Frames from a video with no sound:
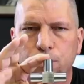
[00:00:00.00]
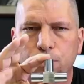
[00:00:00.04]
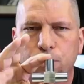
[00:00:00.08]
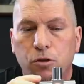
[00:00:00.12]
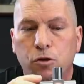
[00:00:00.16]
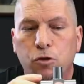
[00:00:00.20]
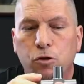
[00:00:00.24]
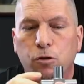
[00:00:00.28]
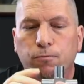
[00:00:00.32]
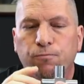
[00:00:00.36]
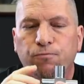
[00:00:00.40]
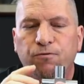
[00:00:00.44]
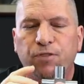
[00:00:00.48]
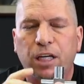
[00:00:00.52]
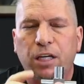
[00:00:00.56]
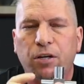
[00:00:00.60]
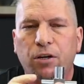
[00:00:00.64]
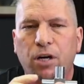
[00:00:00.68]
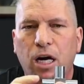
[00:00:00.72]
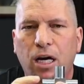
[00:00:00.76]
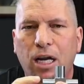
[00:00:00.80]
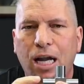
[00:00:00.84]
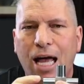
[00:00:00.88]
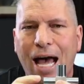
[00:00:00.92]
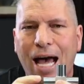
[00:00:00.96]
So figure
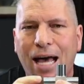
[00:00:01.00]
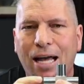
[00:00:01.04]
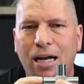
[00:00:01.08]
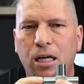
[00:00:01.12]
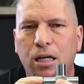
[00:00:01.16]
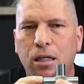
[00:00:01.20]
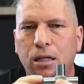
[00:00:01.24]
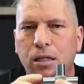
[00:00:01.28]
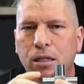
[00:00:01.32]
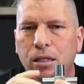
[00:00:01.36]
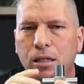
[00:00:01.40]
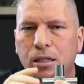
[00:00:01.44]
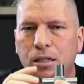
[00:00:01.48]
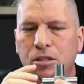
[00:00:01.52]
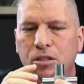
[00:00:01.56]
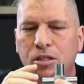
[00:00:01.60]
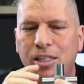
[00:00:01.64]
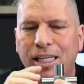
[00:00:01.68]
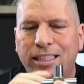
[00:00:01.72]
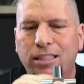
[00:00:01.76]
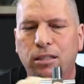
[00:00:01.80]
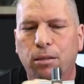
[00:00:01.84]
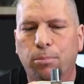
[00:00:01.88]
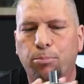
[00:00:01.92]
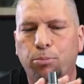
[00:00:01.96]
out how to
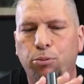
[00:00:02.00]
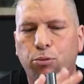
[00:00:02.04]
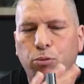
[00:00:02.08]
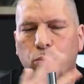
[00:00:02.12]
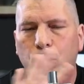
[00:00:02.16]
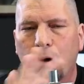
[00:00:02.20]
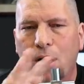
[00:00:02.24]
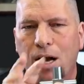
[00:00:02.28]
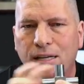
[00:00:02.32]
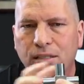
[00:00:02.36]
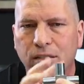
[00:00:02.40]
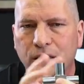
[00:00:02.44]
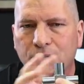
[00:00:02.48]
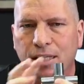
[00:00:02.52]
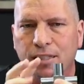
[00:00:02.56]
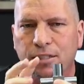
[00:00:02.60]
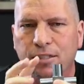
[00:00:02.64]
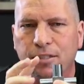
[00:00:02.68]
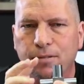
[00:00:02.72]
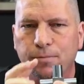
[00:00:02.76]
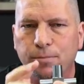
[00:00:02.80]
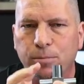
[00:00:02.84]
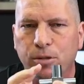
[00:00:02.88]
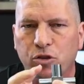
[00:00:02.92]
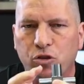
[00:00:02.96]
take the
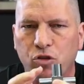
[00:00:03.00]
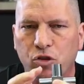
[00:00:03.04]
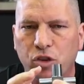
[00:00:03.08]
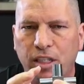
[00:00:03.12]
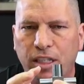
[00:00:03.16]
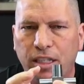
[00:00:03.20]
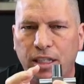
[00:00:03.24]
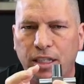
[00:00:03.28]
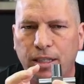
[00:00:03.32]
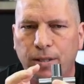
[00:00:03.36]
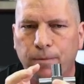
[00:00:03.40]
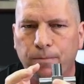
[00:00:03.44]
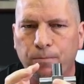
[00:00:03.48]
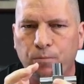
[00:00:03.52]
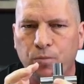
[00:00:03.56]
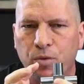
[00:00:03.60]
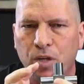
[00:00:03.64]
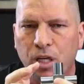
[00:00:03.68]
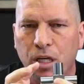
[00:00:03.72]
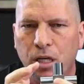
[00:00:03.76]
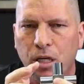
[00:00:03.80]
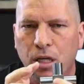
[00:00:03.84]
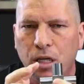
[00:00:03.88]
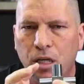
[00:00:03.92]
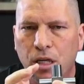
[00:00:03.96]
process of machining
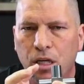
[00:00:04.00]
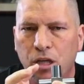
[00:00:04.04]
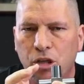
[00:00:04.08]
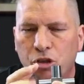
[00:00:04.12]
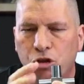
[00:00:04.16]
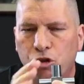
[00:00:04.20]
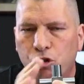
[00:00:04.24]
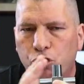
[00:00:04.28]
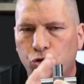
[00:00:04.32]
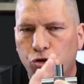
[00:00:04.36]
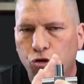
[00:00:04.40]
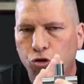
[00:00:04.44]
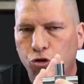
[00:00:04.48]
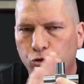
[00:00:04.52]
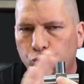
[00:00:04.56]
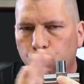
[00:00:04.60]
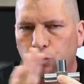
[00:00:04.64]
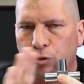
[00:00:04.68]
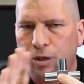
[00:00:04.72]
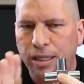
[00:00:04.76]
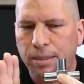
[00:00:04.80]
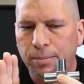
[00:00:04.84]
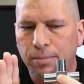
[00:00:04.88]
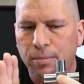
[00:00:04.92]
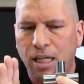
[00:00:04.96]

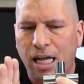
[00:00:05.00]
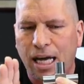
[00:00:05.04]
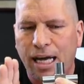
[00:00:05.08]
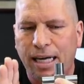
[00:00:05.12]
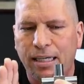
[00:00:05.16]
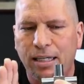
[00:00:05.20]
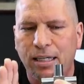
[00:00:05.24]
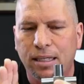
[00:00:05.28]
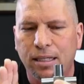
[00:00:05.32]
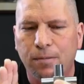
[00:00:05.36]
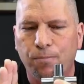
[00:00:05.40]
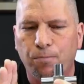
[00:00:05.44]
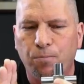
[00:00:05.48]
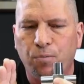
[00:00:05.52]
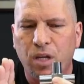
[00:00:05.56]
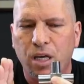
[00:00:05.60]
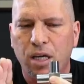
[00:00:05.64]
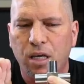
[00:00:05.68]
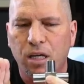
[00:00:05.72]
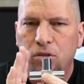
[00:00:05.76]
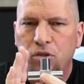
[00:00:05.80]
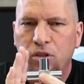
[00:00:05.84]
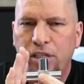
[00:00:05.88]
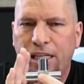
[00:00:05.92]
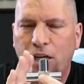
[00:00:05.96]
streamline it,
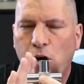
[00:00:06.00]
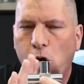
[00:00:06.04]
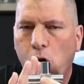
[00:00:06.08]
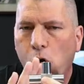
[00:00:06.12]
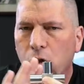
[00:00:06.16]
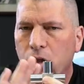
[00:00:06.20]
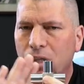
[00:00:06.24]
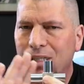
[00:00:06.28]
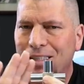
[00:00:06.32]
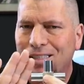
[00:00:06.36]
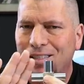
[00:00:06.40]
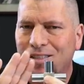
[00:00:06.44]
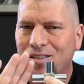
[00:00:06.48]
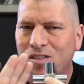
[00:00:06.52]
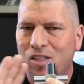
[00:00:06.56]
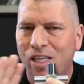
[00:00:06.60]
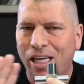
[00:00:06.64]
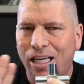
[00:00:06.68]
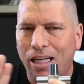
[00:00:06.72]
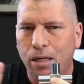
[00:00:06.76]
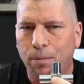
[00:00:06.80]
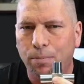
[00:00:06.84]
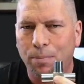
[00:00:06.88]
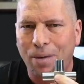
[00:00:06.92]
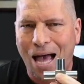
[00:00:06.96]
take all the
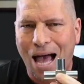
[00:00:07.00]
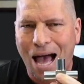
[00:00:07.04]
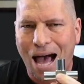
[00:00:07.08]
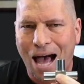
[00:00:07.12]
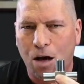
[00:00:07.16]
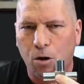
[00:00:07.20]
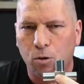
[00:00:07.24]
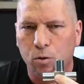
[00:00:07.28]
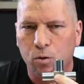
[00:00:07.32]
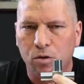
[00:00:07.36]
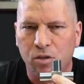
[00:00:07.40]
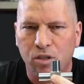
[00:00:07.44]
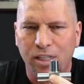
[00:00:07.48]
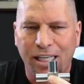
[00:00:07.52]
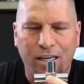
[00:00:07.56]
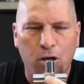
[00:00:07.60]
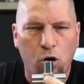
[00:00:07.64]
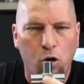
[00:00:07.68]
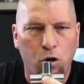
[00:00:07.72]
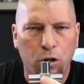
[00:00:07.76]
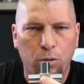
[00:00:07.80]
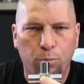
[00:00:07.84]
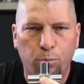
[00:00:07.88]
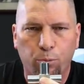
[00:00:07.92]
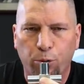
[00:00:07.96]
setup out, take
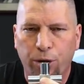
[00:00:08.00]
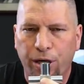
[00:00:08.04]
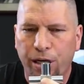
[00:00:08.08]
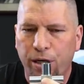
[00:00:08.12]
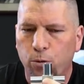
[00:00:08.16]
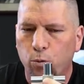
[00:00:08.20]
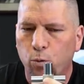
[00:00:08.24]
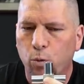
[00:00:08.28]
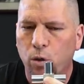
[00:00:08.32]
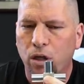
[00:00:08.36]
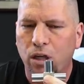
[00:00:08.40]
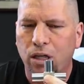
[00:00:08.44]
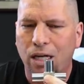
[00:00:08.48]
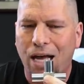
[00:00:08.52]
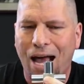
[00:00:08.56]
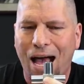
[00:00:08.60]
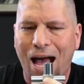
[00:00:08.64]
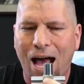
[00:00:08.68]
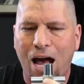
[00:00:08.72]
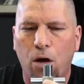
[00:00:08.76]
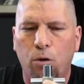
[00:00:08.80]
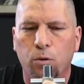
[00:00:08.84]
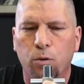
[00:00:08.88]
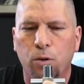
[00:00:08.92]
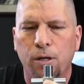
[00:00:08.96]
all the brain work
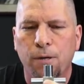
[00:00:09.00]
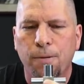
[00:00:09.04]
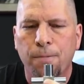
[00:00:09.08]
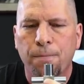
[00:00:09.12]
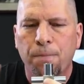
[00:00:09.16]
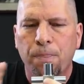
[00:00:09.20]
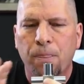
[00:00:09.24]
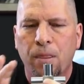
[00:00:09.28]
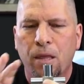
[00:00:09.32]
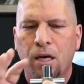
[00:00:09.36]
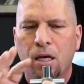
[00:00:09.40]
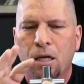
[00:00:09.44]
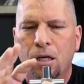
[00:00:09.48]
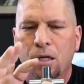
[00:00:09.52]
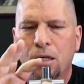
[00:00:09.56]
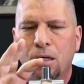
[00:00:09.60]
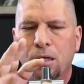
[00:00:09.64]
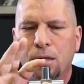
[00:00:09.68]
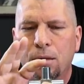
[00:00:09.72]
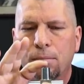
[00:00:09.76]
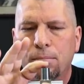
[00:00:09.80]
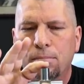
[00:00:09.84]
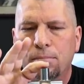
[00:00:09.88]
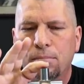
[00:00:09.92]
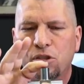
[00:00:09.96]
out,
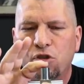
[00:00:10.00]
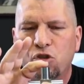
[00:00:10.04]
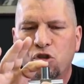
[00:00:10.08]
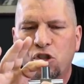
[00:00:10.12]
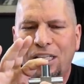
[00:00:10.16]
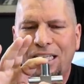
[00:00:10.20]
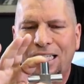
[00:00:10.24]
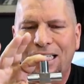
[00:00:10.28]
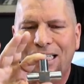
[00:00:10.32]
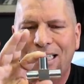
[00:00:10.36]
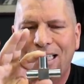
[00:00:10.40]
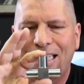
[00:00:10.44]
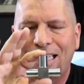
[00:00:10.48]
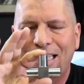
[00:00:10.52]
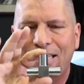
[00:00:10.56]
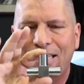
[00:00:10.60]
machine it